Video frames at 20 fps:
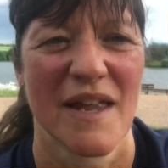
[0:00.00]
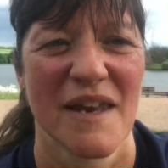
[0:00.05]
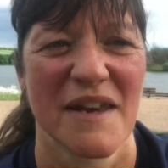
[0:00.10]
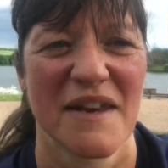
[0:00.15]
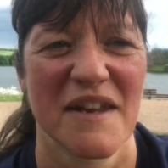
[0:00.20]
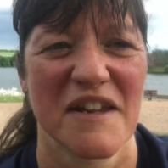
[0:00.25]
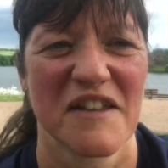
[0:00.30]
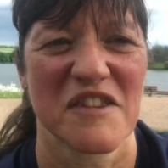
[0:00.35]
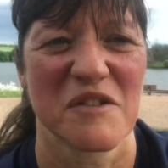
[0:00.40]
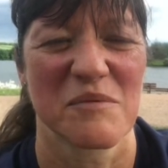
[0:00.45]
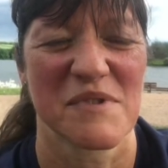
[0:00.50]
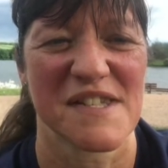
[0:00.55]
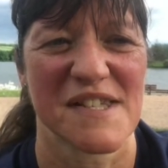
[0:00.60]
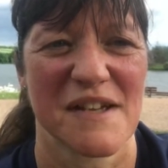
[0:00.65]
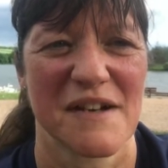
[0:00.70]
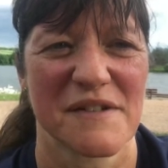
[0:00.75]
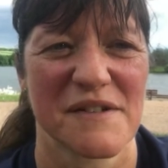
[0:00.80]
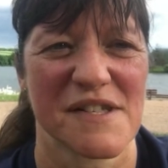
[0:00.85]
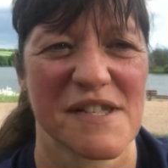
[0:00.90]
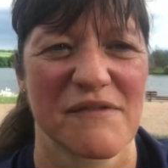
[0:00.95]
Neither was
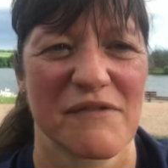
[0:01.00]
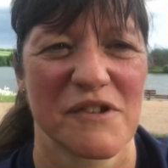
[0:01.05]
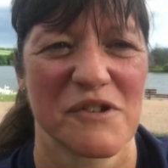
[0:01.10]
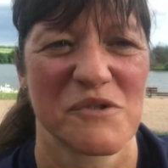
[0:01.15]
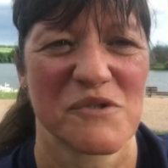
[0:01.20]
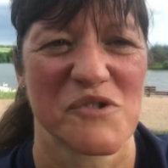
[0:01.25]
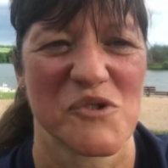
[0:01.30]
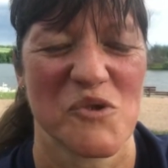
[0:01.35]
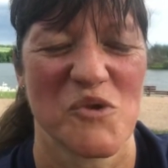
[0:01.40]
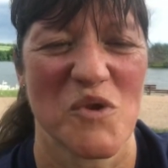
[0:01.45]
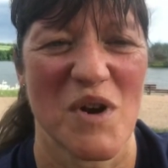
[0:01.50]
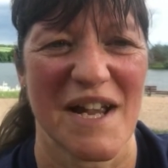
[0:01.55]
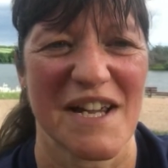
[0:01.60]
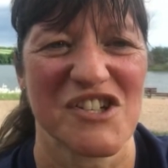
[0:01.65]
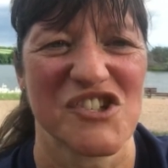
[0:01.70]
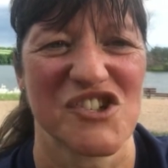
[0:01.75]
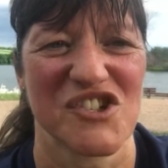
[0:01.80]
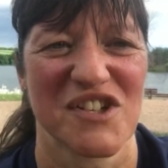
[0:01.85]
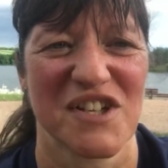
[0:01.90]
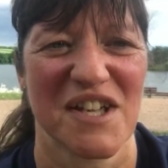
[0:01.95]
Huddersfield or
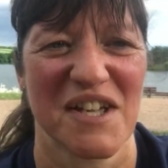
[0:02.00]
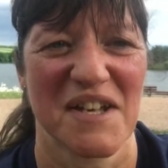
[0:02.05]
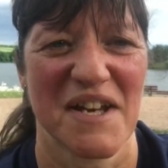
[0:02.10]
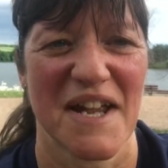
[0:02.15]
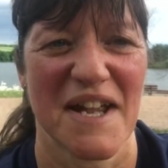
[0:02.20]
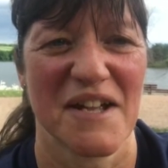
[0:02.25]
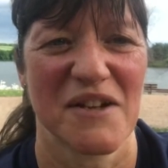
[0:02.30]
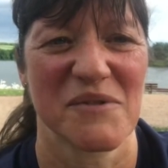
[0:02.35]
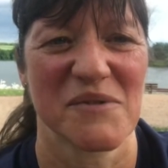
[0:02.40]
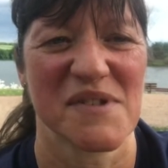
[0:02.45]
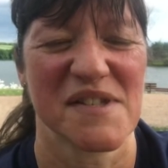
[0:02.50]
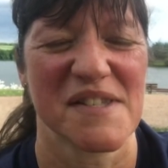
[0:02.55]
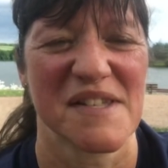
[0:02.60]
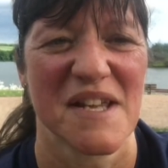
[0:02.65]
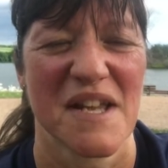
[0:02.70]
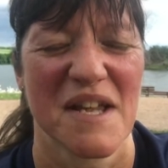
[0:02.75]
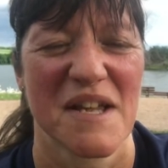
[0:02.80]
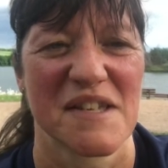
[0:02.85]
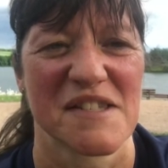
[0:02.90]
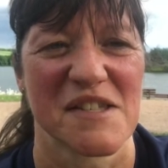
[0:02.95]
Ashton canals,
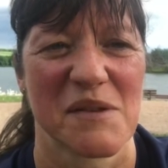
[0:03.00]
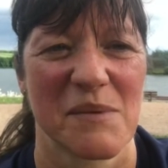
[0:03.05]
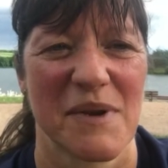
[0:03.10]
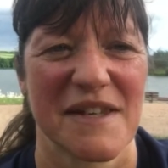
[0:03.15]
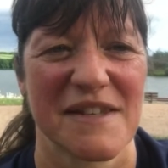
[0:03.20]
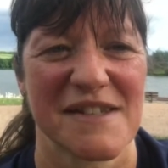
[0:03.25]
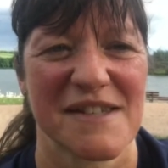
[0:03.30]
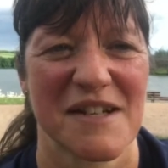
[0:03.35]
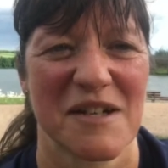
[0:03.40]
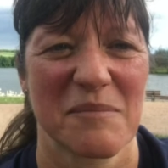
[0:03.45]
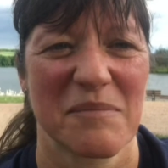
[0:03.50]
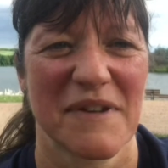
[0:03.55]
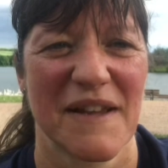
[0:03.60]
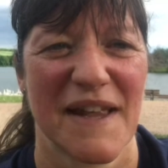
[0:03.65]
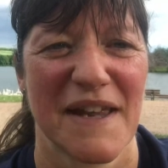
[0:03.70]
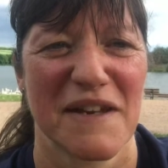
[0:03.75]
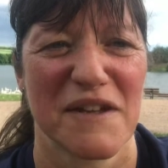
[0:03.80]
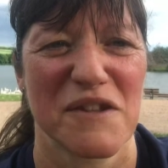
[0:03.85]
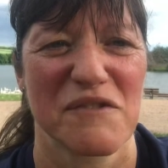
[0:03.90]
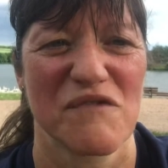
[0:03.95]
so we ended up
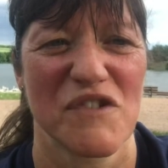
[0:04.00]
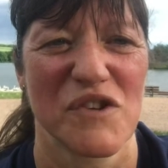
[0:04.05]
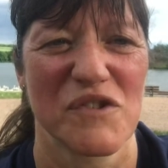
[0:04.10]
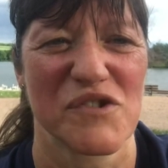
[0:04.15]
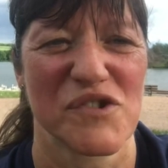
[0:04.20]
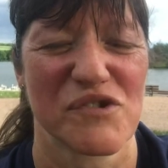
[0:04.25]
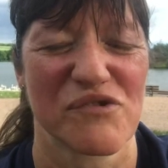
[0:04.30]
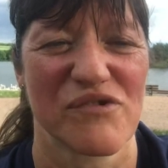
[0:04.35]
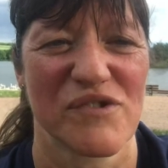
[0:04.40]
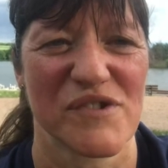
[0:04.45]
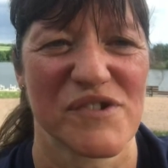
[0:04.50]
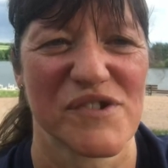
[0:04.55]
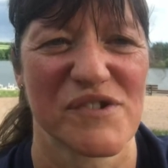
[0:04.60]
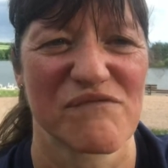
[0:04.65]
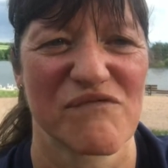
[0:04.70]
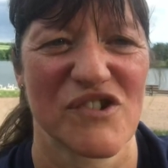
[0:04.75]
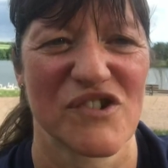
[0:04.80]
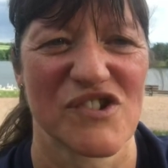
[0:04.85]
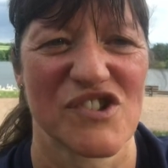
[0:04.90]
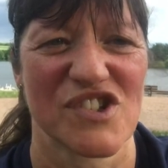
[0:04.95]
planning the route
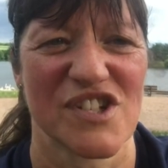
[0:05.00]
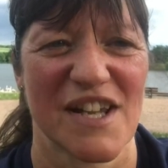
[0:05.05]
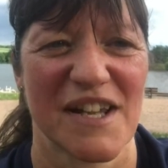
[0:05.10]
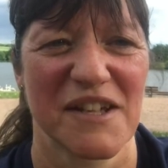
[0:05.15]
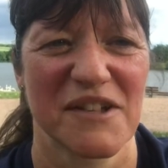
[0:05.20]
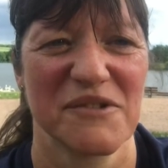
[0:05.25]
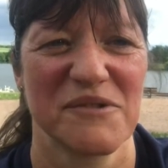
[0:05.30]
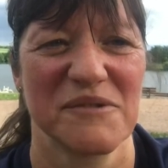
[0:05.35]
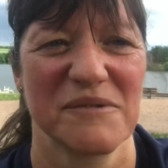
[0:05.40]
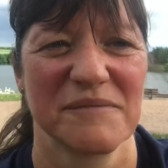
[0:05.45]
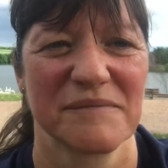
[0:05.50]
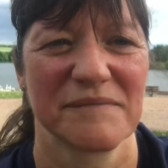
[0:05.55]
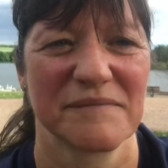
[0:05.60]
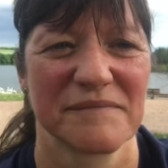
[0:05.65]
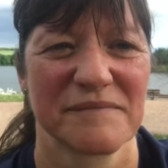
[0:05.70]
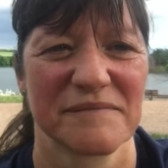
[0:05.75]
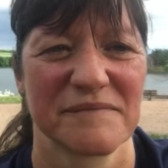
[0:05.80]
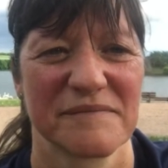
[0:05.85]
across Rochdale.